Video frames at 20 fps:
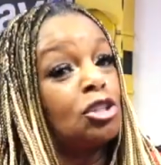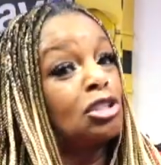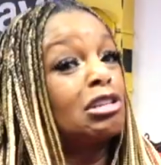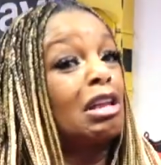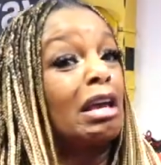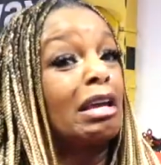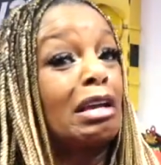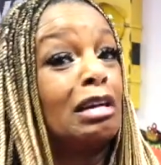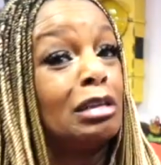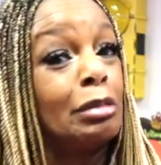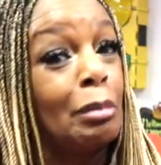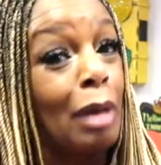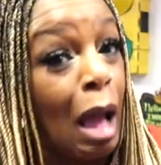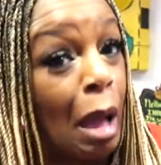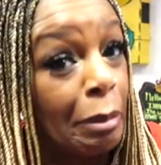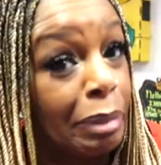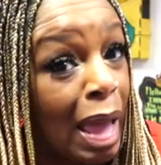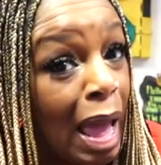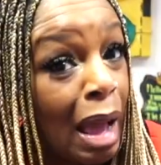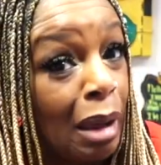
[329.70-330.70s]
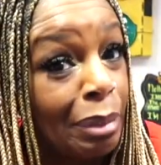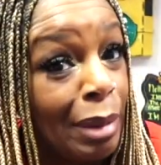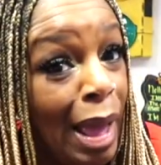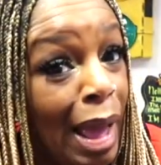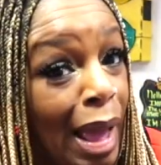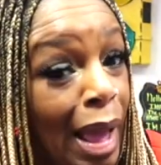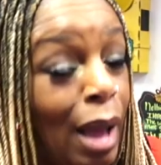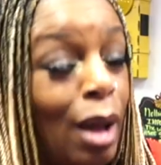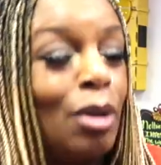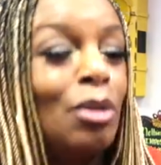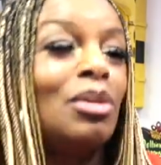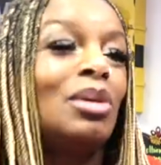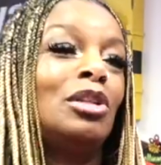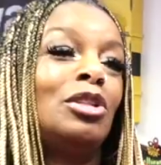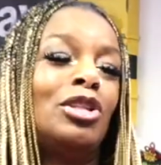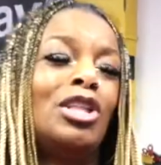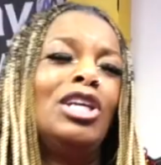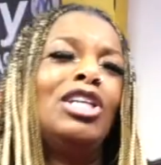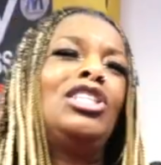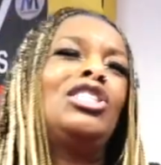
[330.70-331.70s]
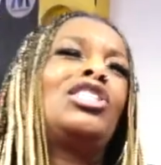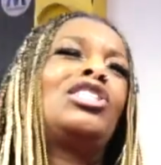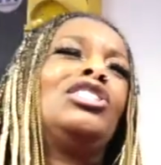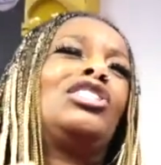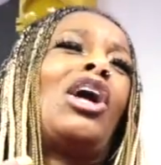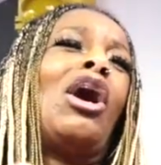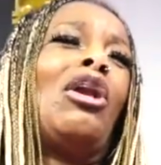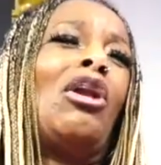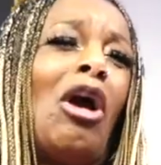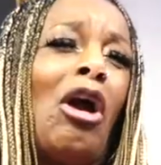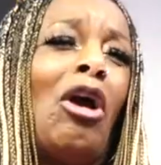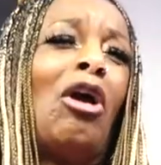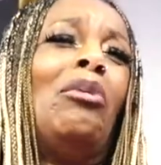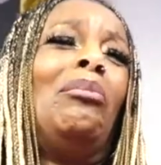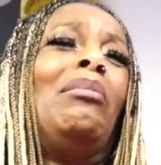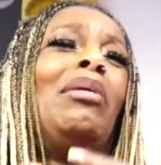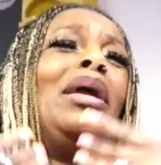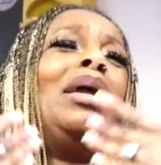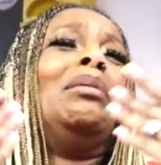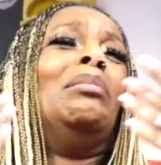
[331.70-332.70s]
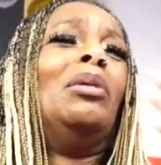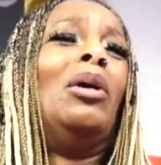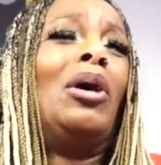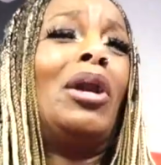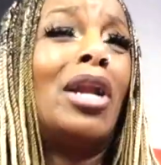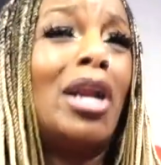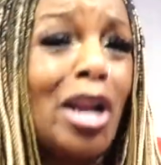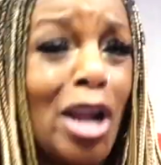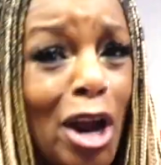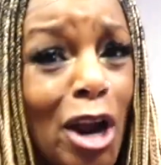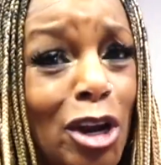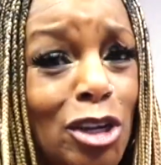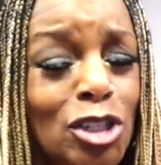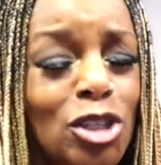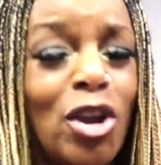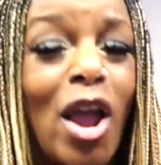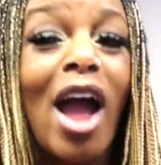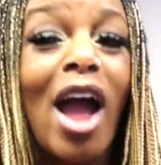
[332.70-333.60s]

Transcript: just like a, a pow pow this is gonna hurt me more than it hurts